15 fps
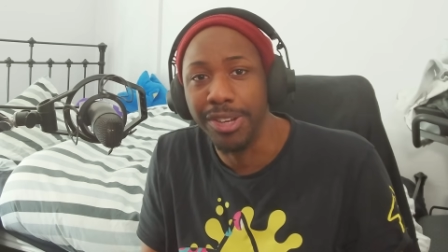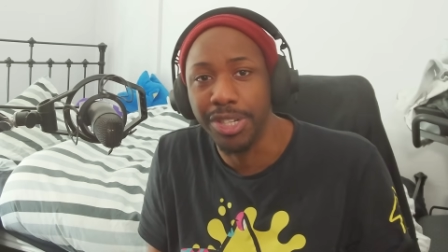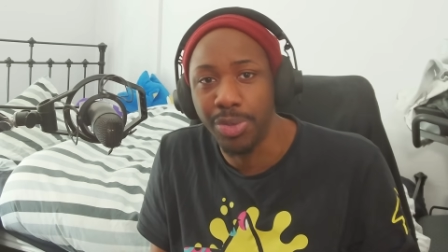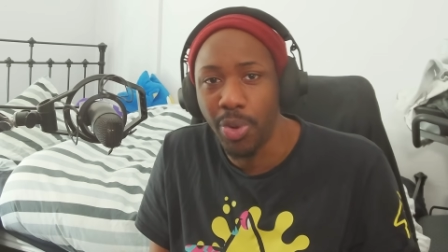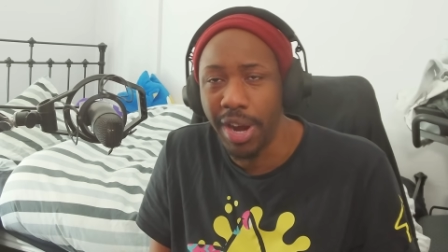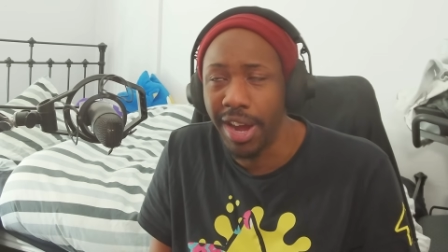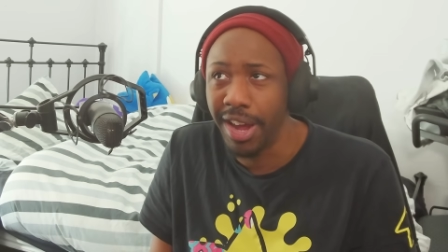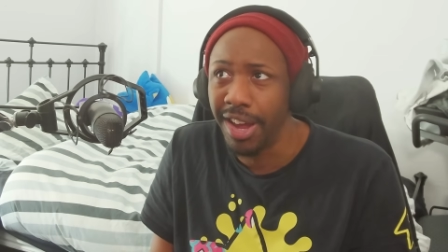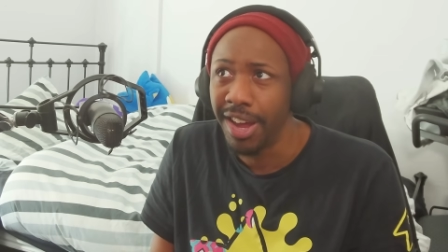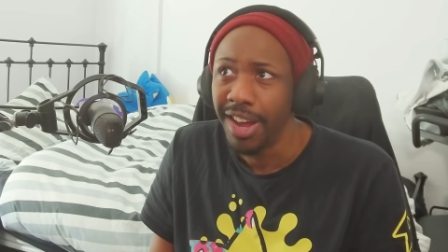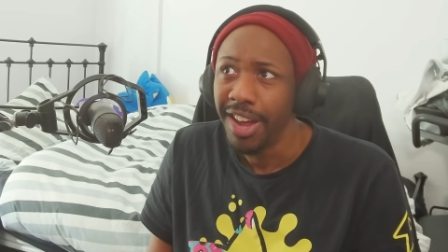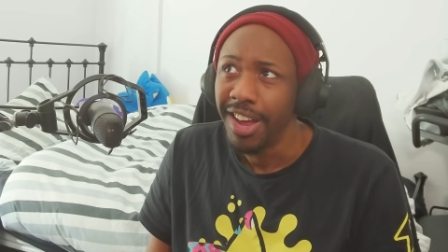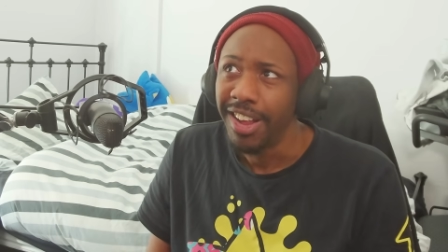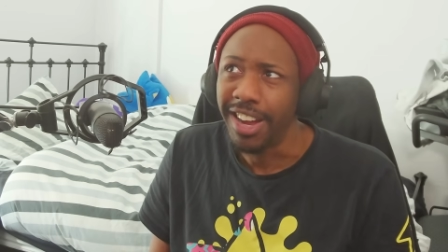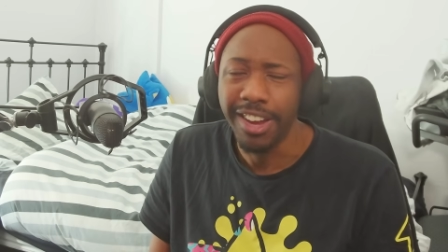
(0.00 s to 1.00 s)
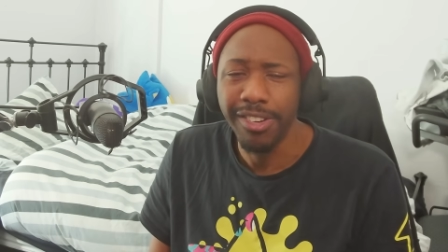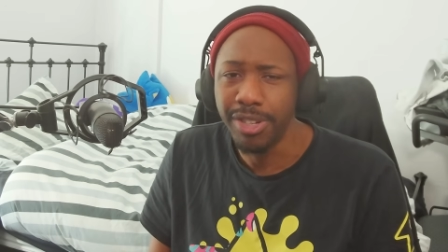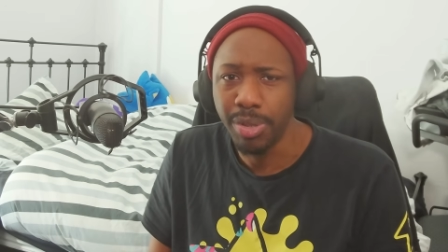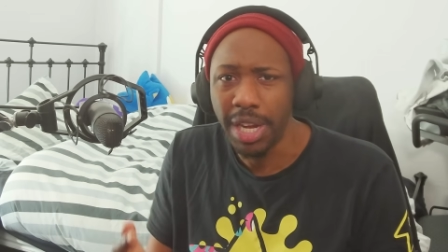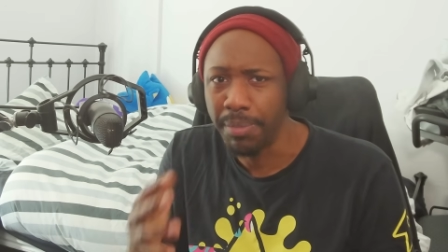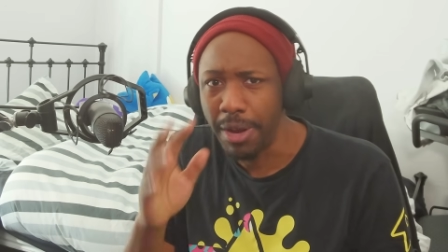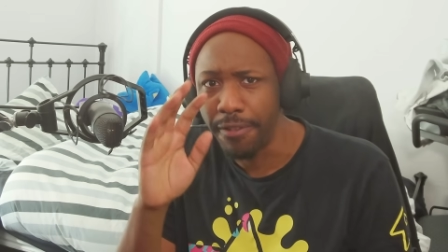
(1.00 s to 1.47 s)
where, like, it
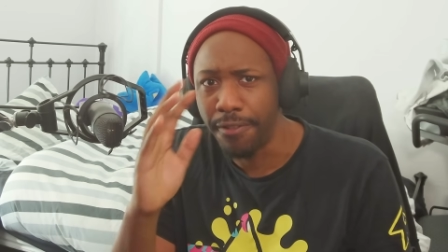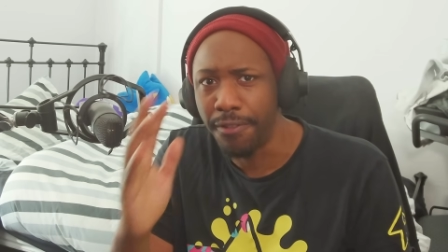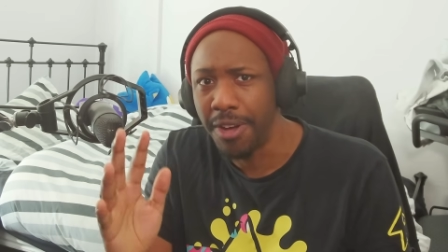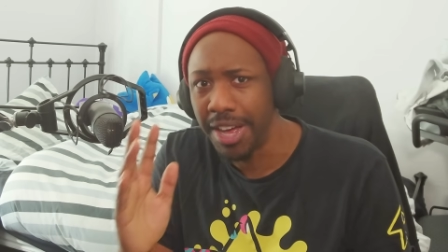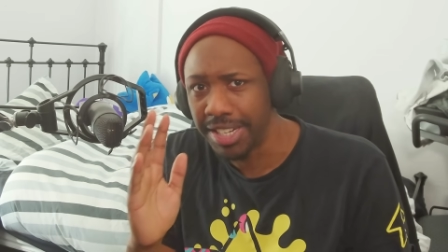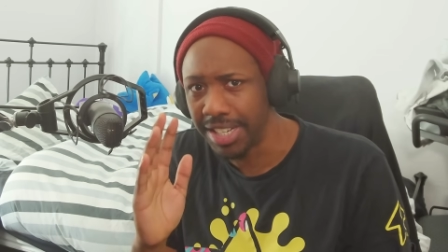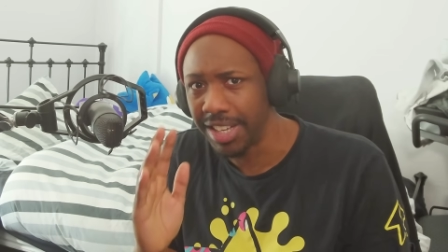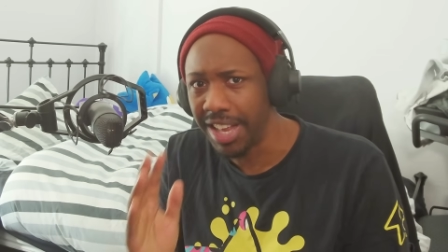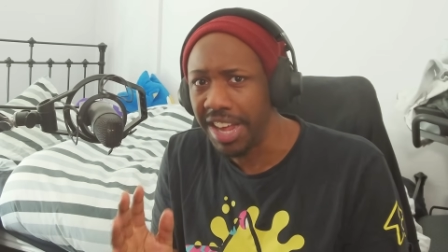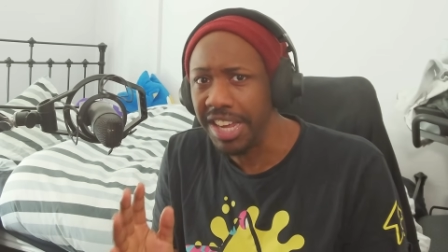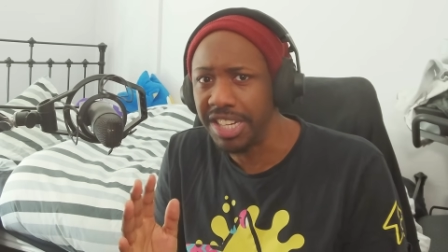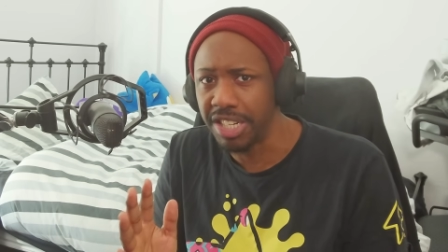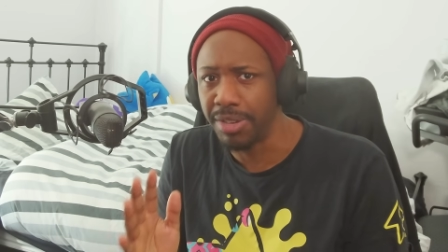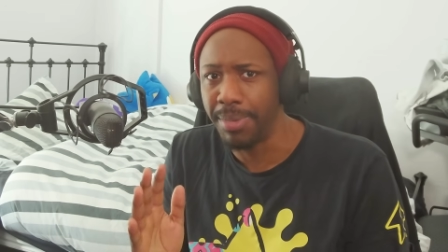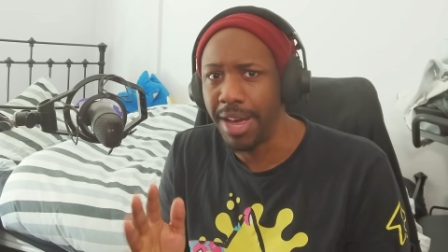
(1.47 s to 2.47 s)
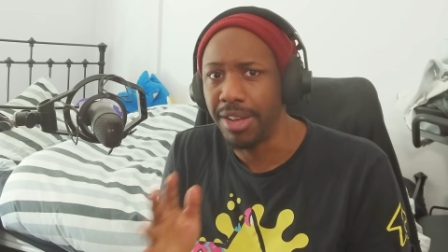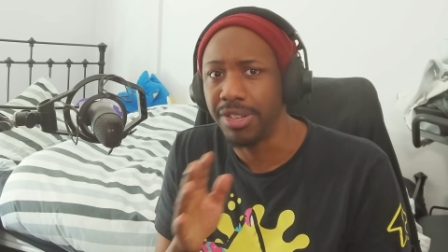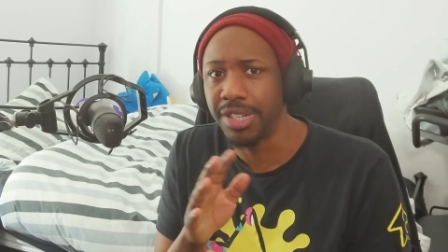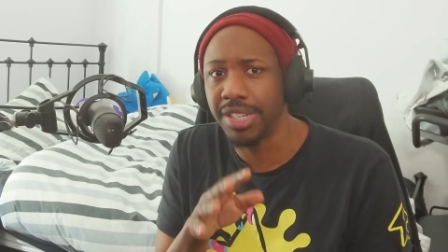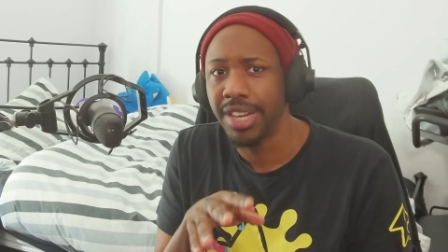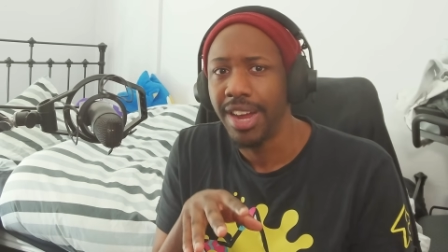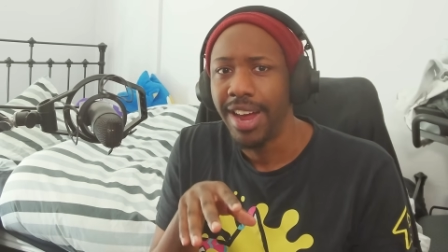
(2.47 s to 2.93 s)
was like my first laser
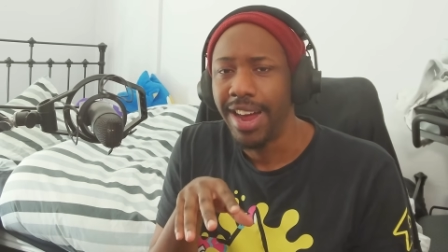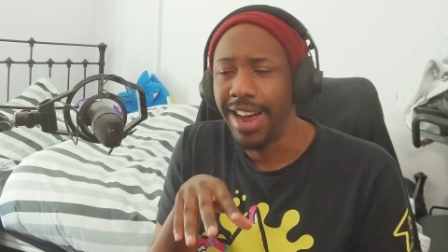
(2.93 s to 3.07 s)
mouse.